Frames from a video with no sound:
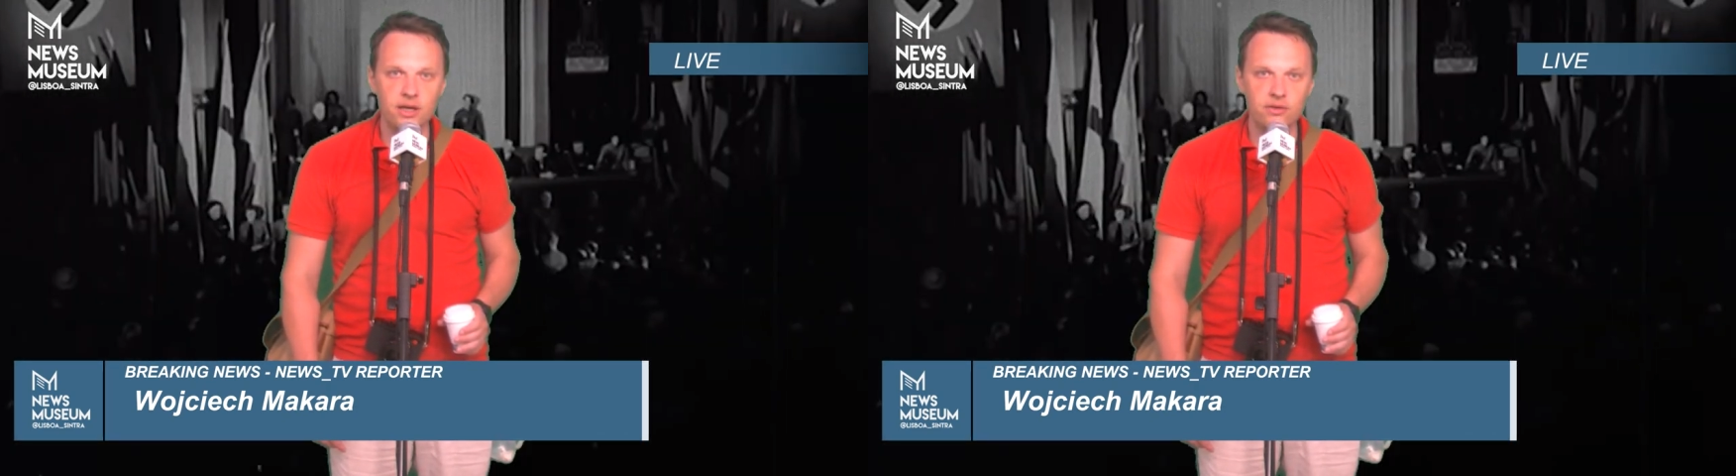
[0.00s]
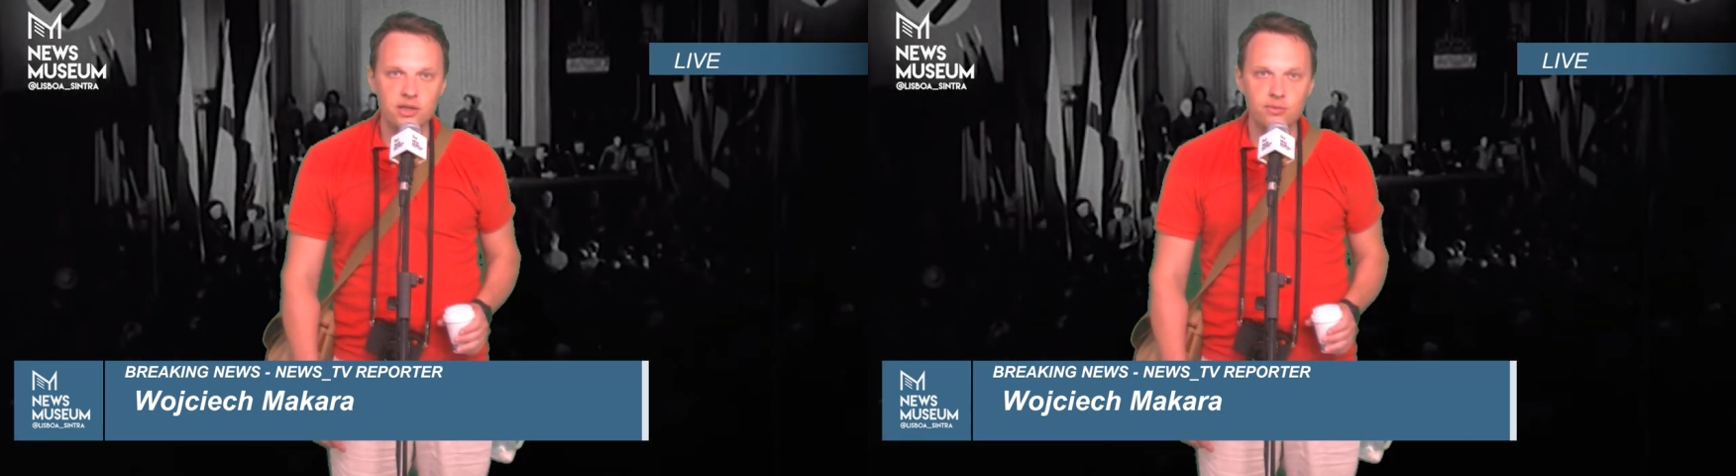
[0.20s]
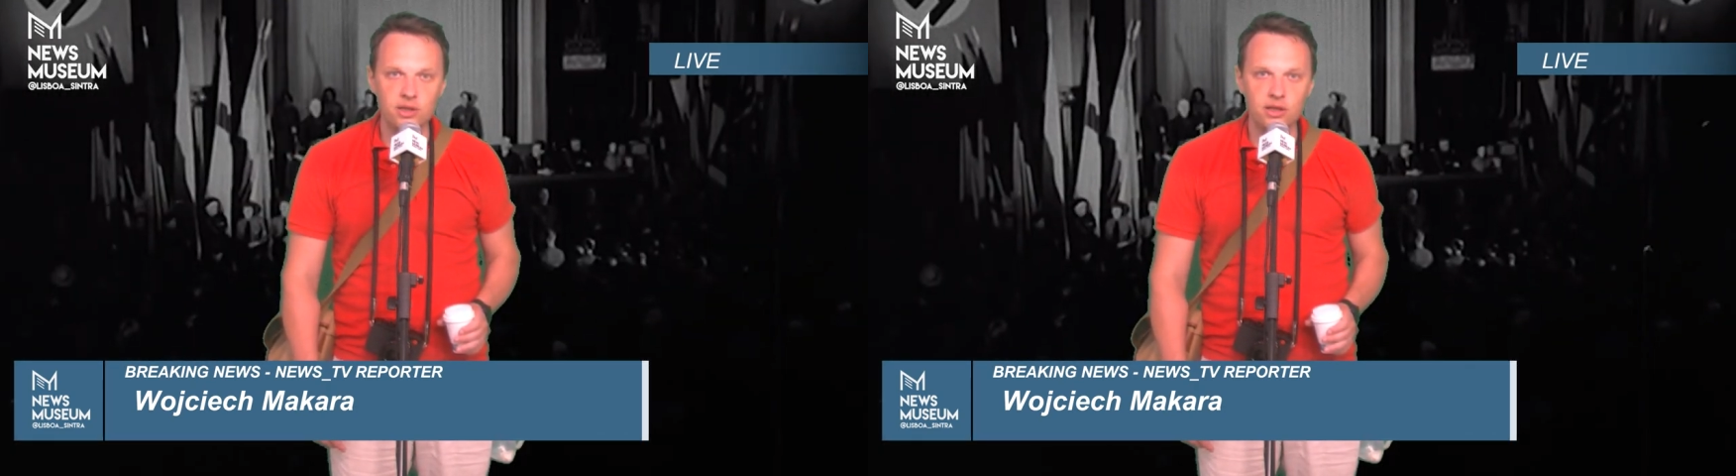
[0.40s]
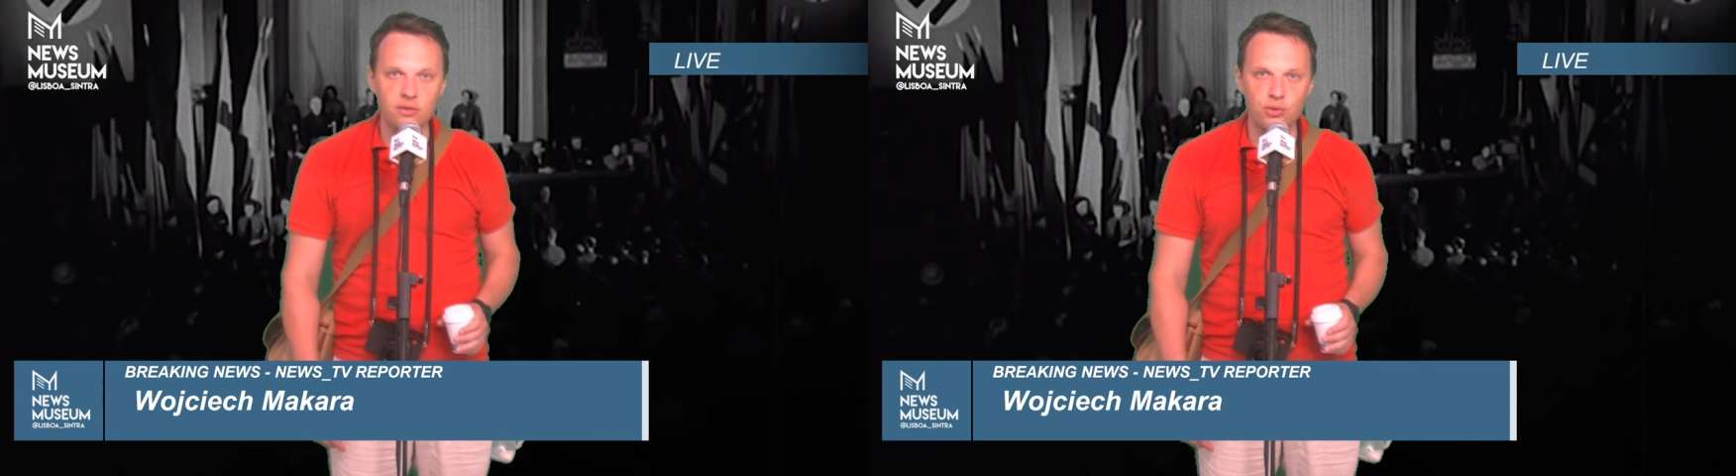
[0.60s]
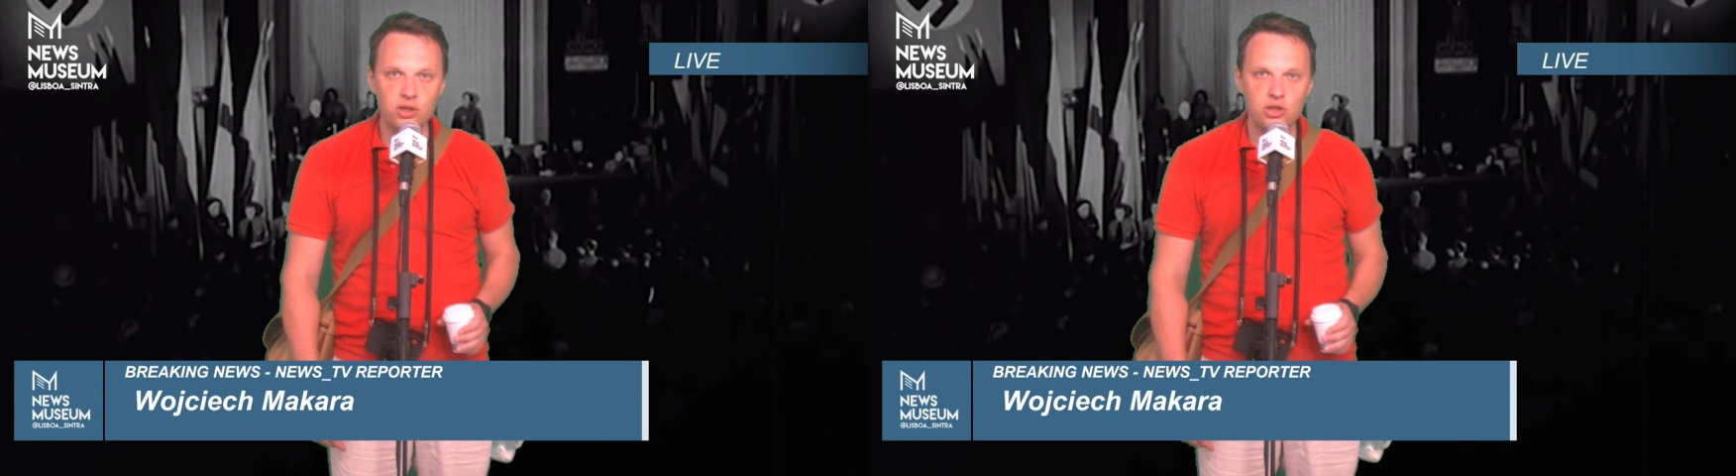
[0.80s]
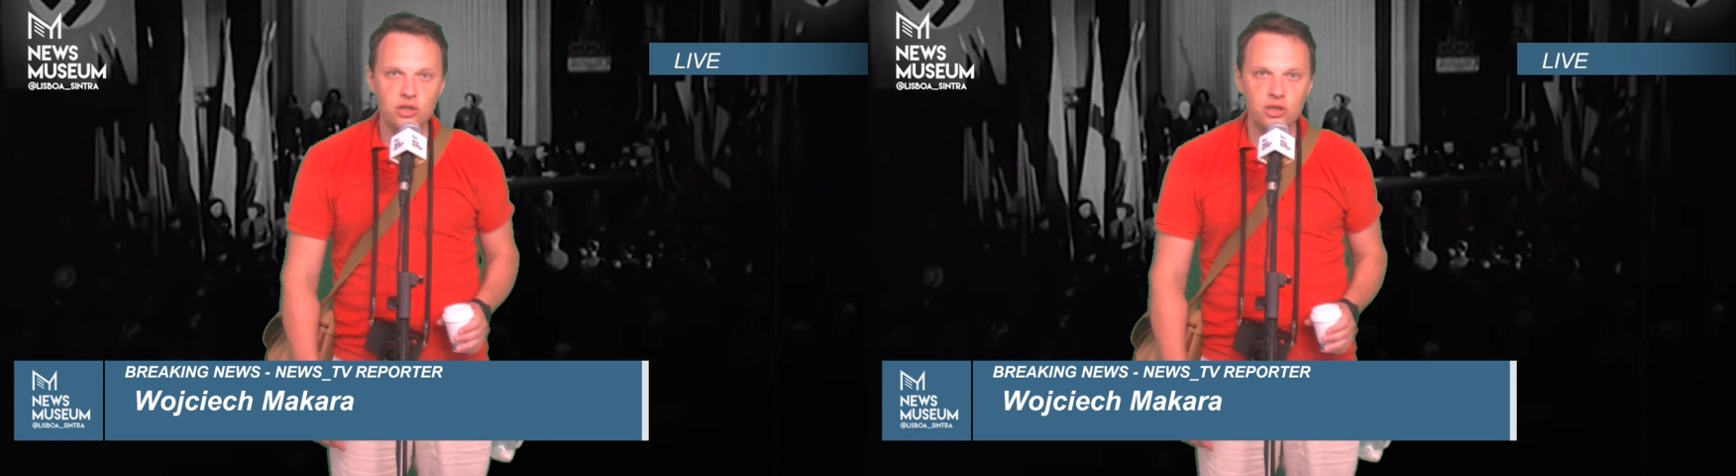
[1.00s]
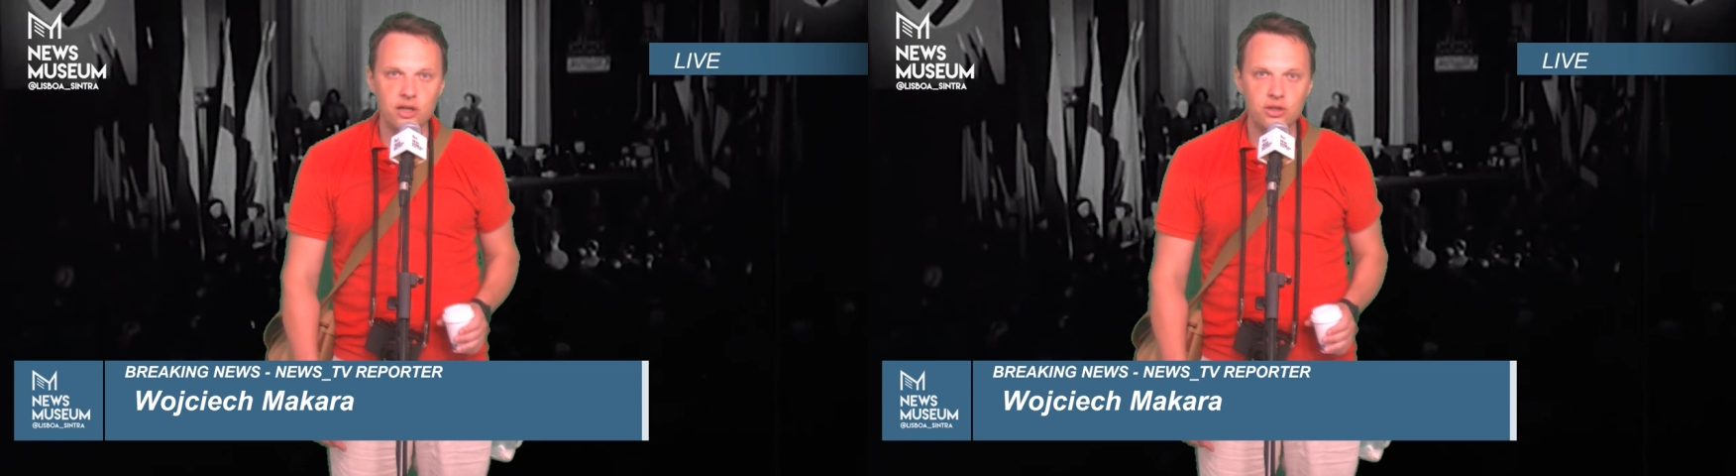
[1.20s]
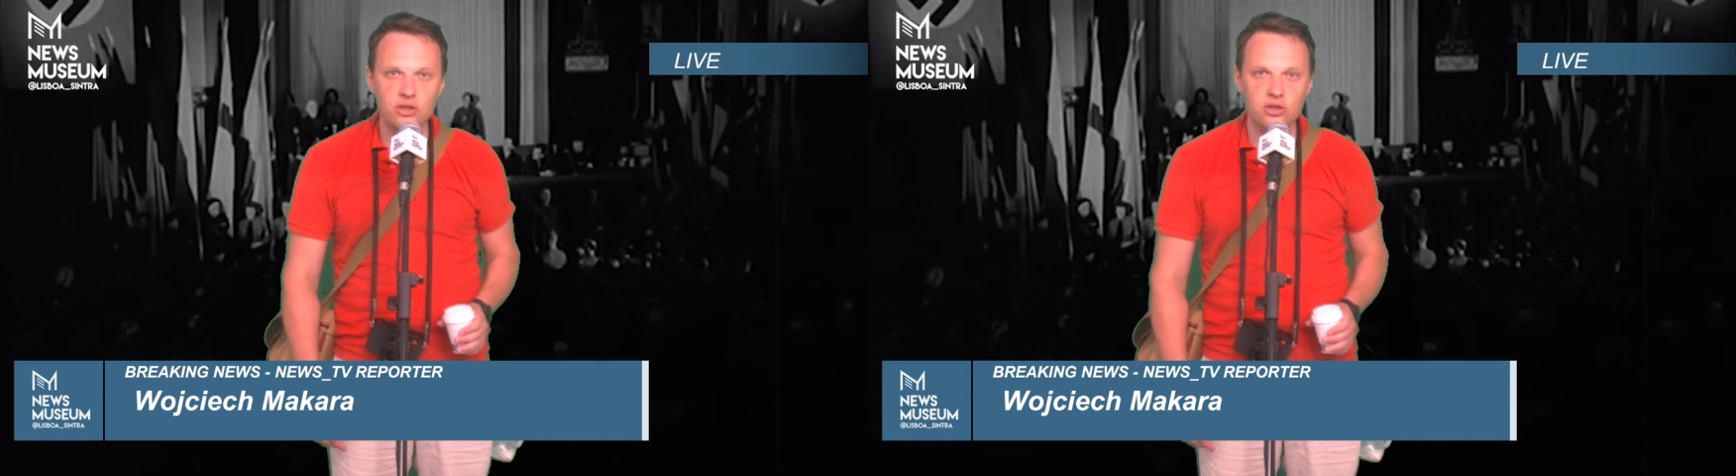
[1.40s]
is meeting British
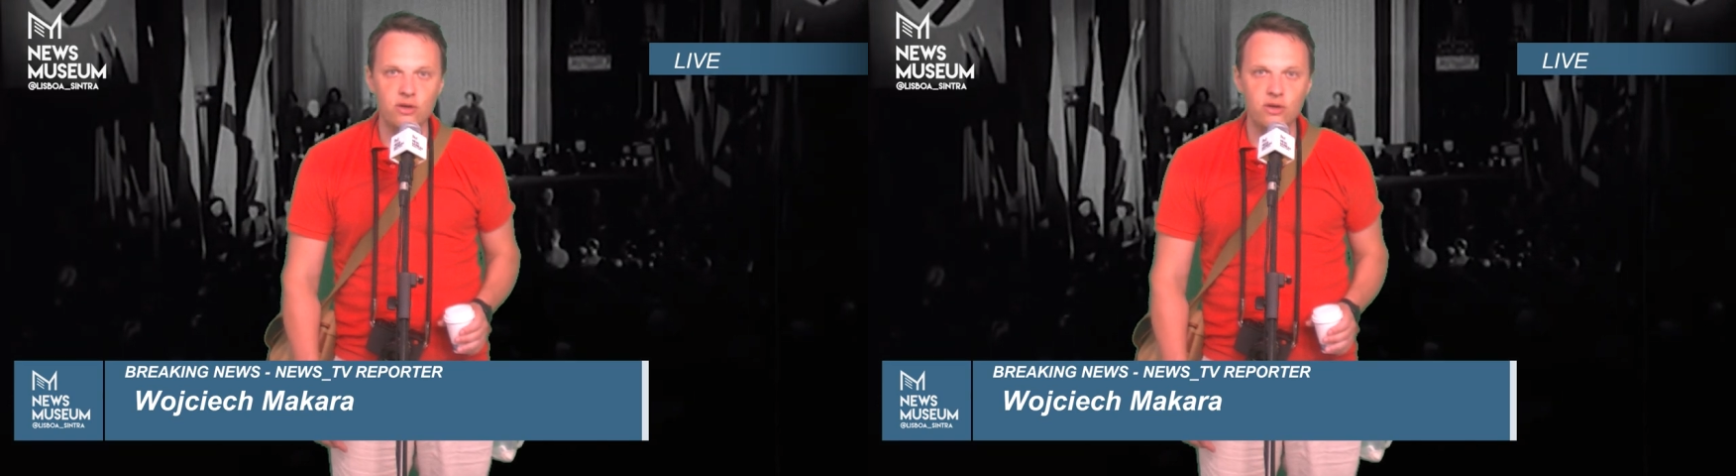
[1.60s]
intelligence